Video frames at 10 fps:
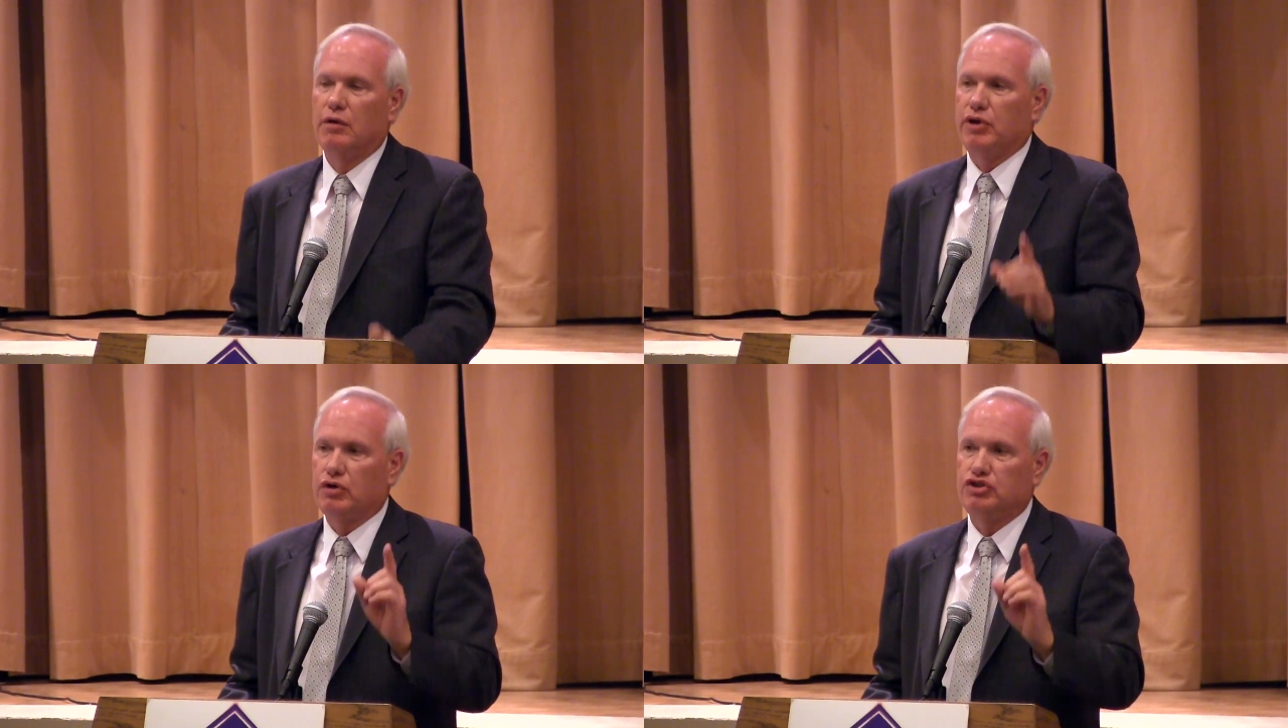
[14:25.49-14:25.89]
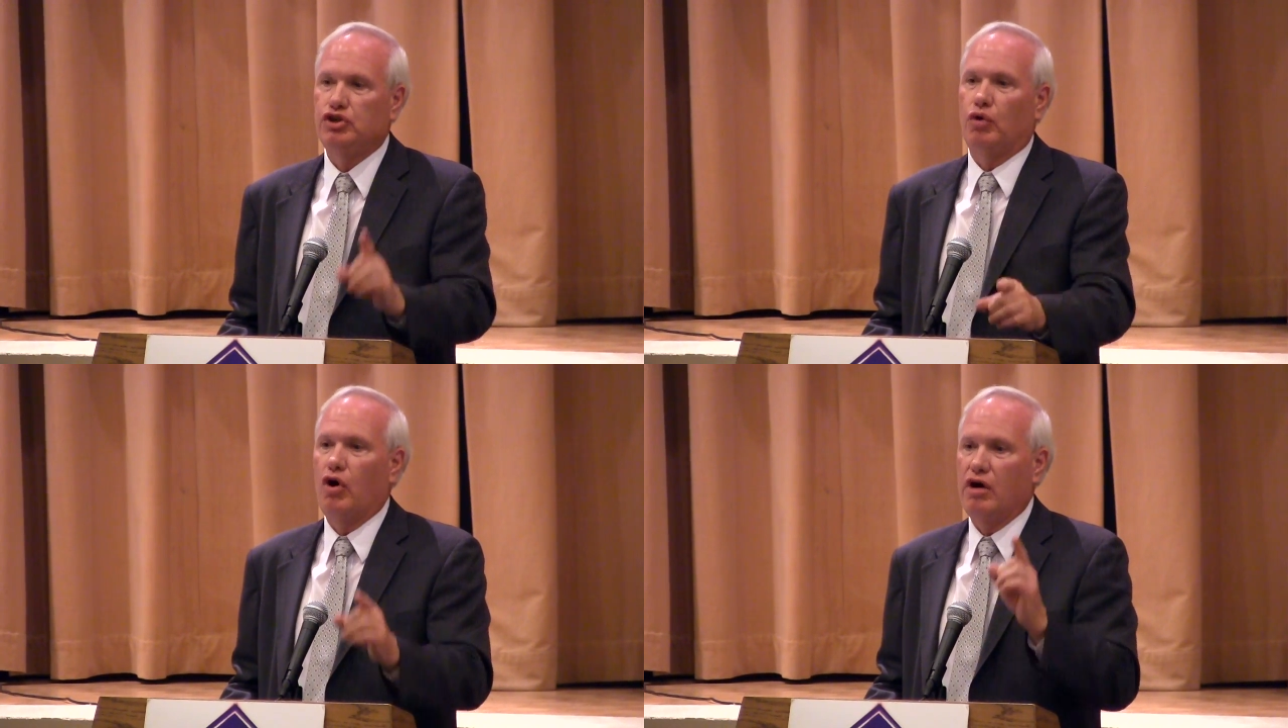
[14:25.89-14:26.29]
because
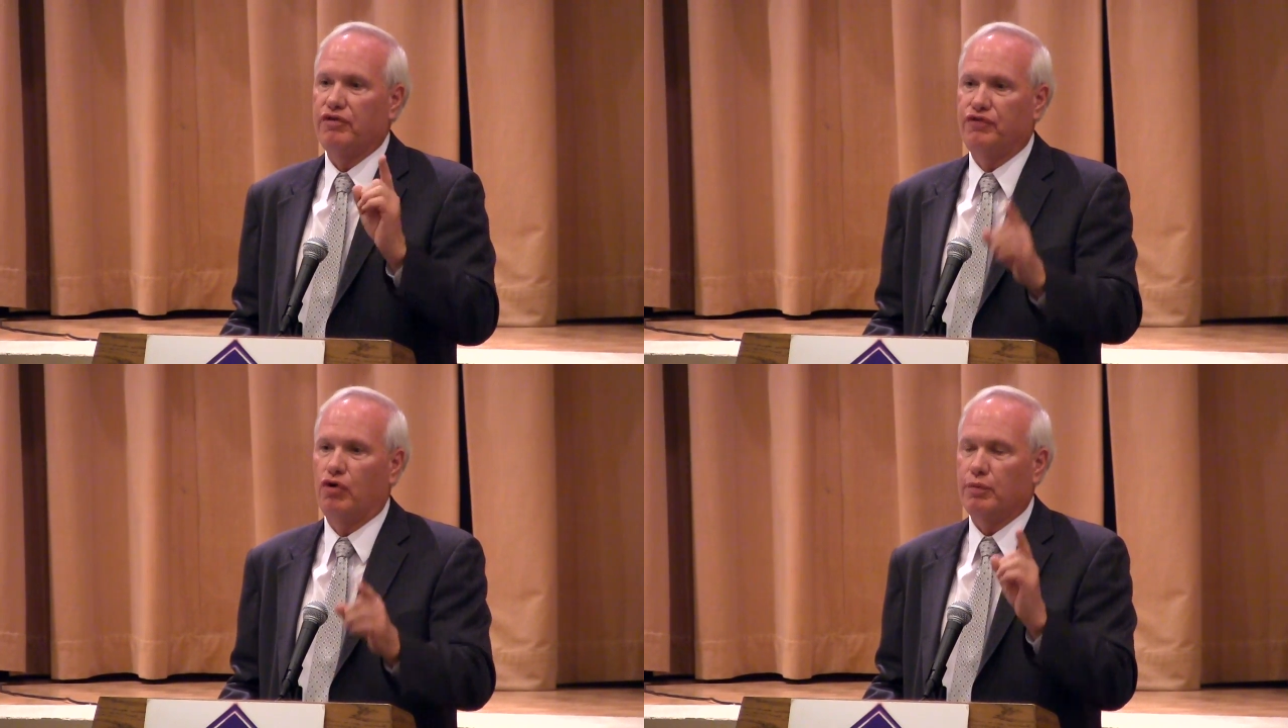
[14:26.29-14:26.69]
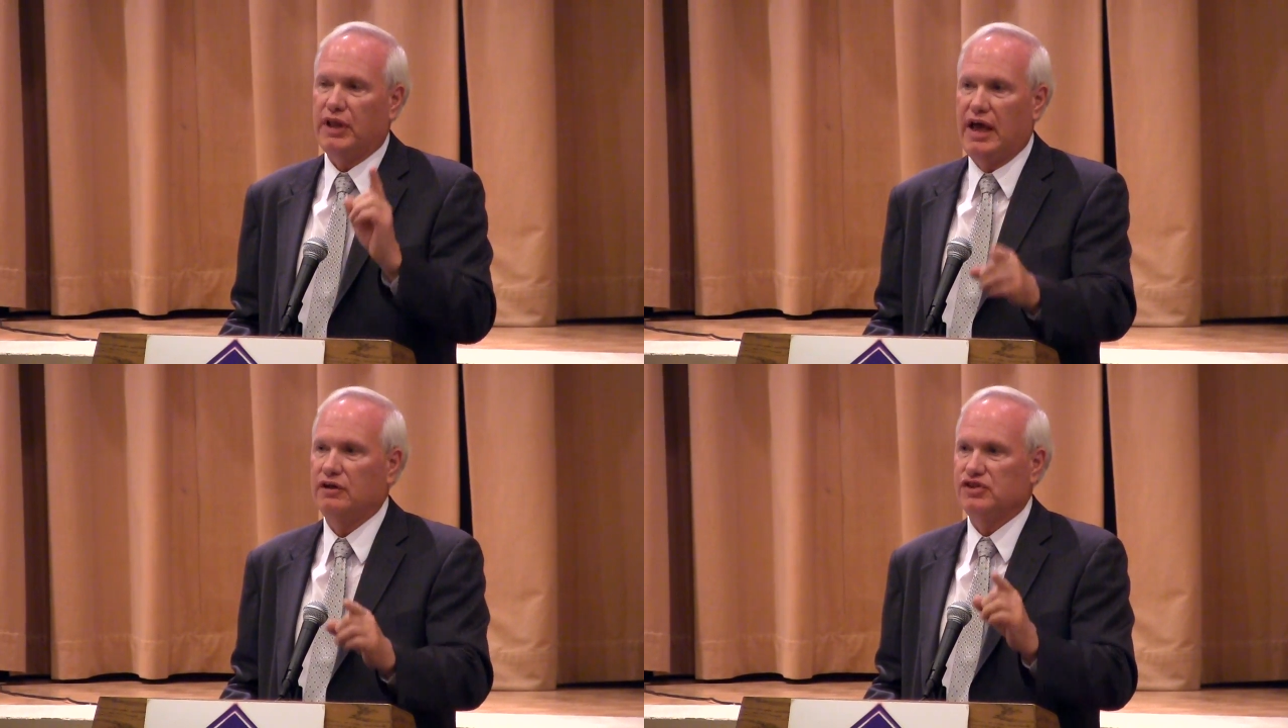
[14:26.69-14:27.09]
you are
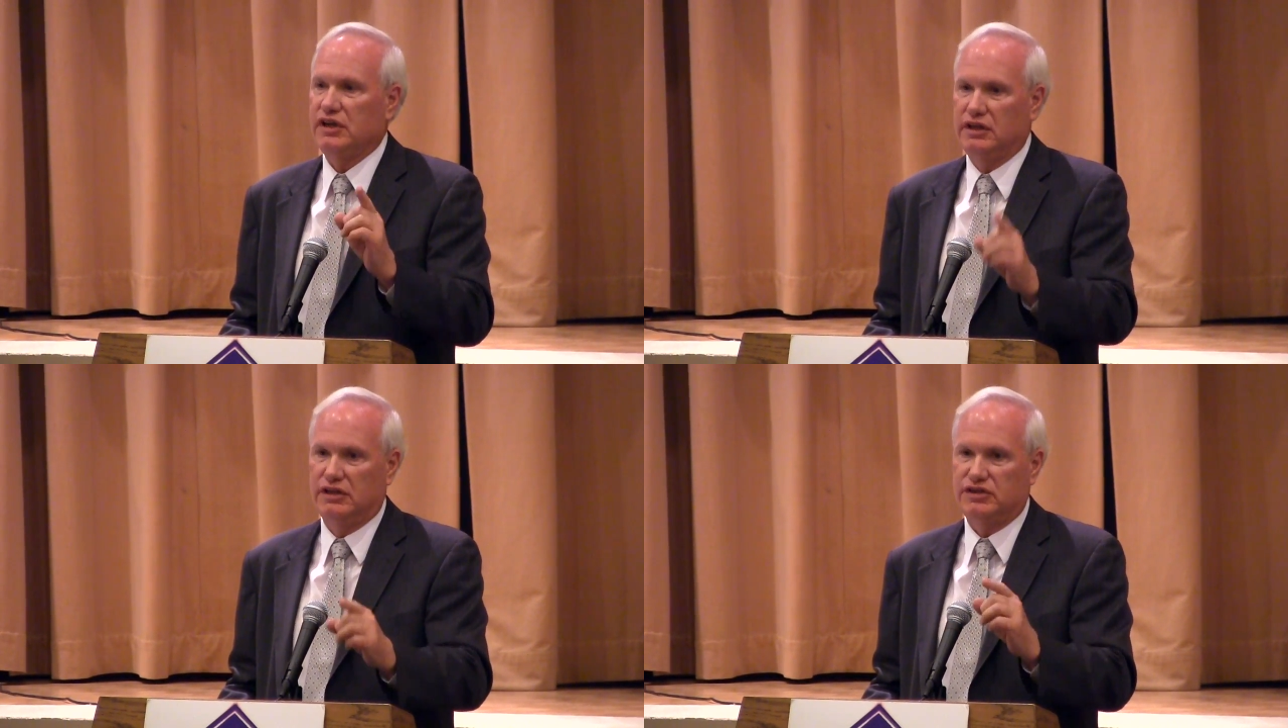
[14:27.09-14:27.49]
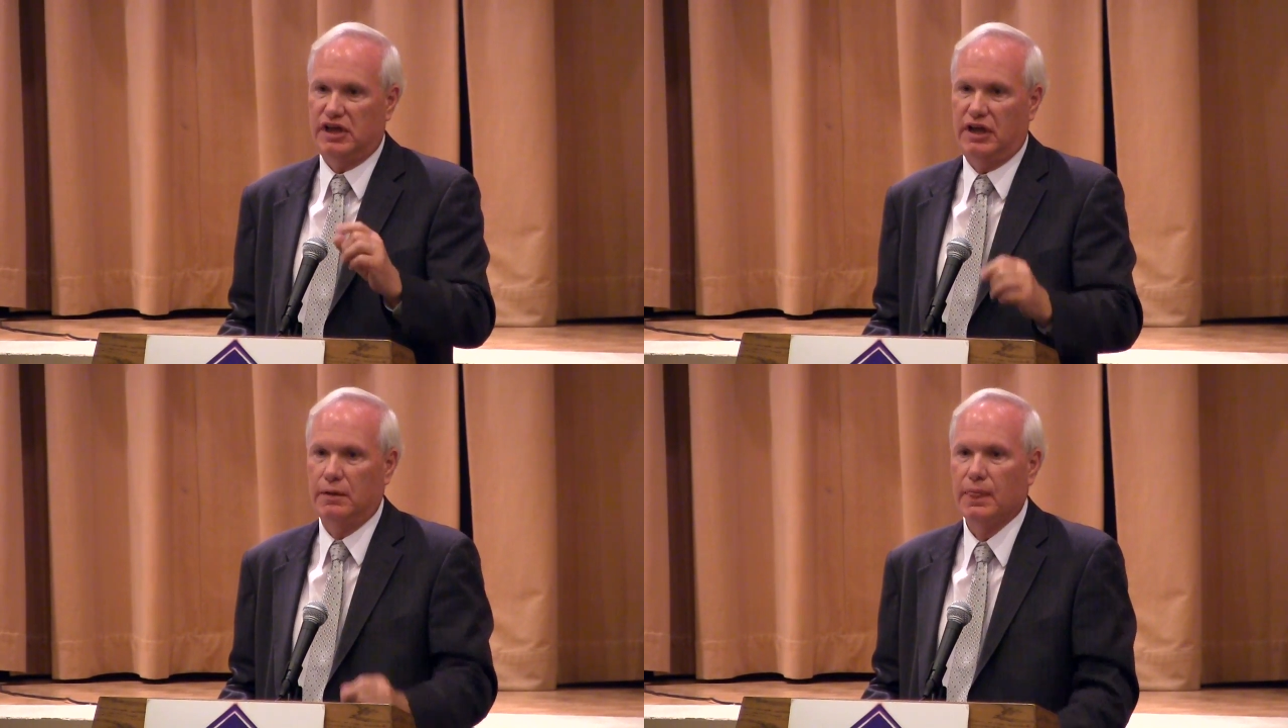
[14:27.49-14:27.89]
affordable housing in this
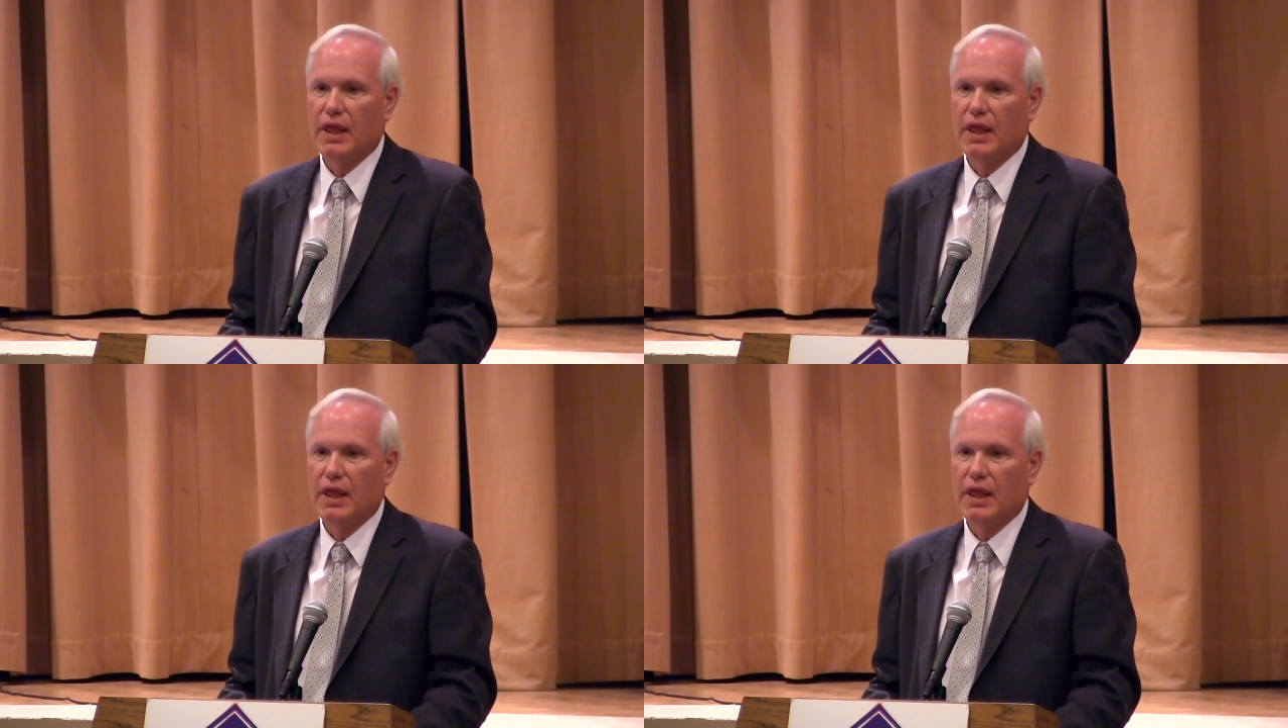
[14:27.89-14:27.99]
city.